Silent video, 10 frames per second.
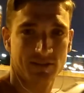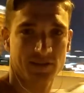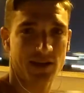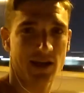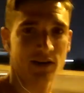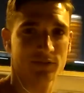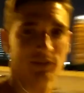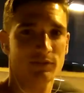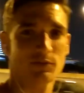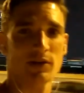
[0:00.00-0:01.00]
Kind of out of
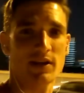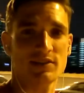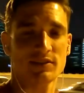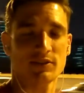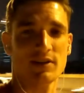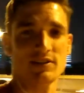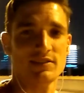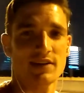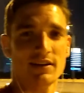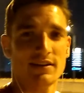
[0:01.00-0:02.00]
it. 4 days in crazy
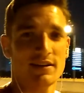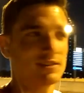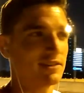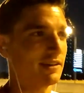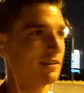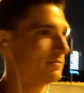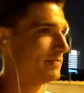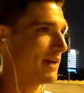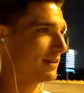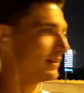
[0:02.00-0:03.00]
town, now it's like
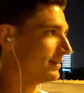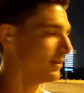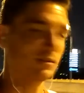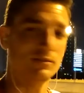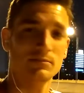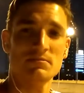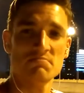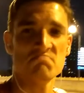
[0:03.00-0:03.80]
back in the home.